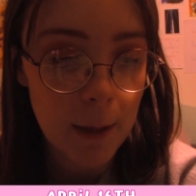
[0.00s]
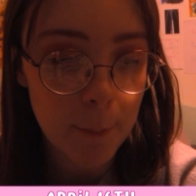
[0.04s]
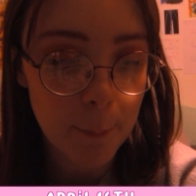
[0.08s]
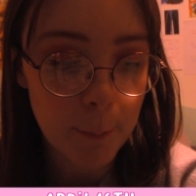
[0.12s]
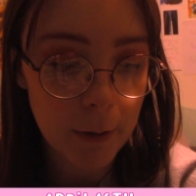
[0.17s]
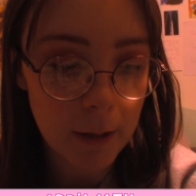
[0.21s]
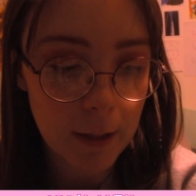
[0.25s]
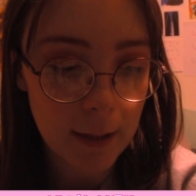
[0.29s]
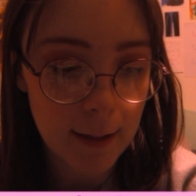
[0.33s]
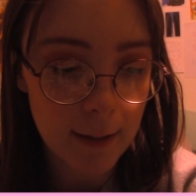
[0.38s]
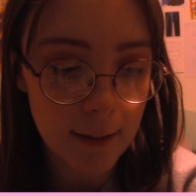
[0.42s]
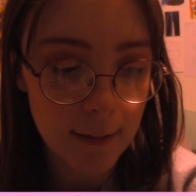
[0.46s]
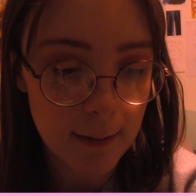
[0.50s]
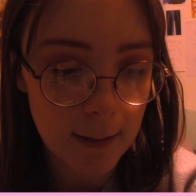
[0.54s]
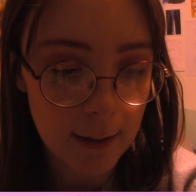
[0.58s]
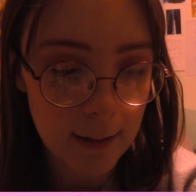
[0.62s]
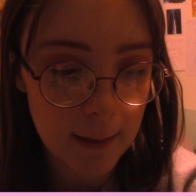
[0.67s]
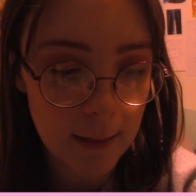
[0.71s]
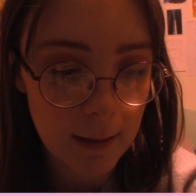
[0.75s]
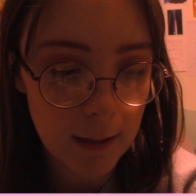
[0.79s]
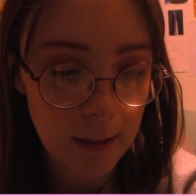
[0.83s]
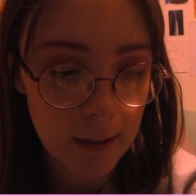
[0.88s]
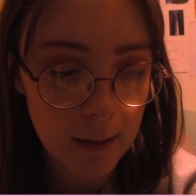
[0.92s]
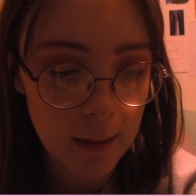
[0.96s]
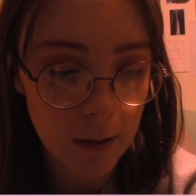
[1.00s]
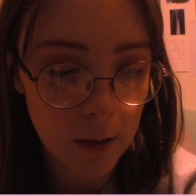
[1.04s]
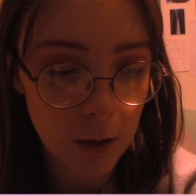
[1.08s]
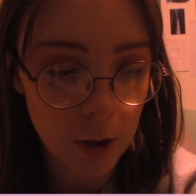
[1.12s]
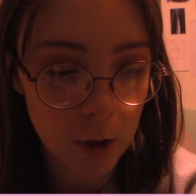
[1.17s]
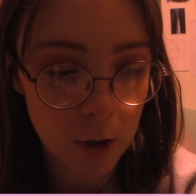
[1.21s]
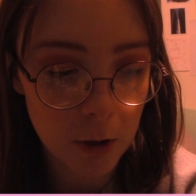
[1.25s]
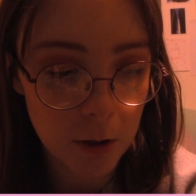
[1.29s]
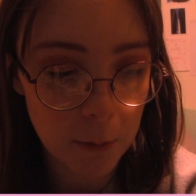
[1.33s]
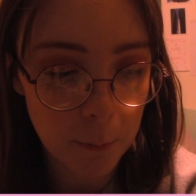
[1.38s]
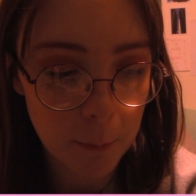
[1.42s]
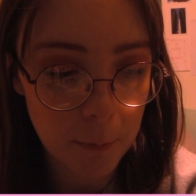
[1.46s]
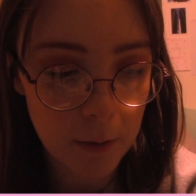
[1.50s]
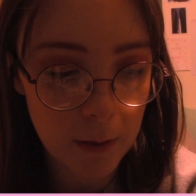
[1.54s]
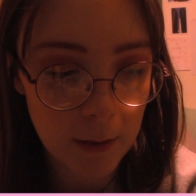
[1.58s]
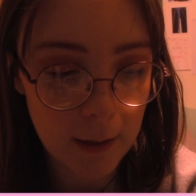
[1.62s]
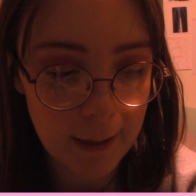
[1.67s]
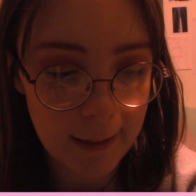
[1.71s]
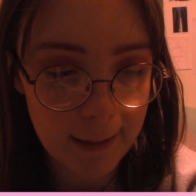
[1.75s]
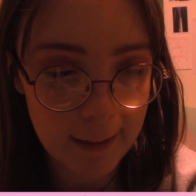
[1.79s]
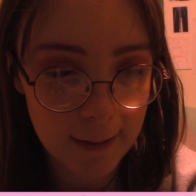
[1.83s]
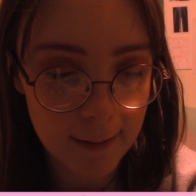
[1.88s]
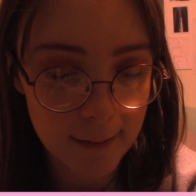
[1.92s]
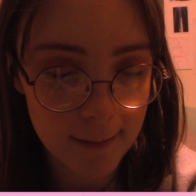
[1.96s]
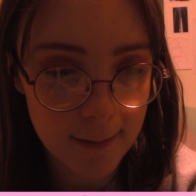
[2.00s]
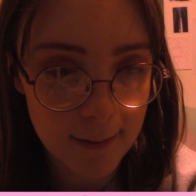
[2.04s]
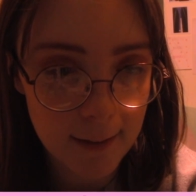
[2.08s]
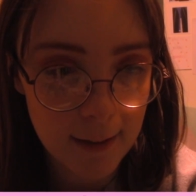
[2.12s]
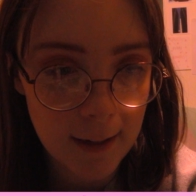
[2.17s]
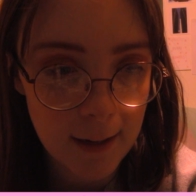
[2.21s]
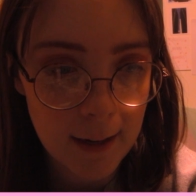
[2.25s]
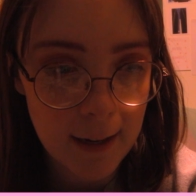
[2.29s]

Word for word: because I think there are some things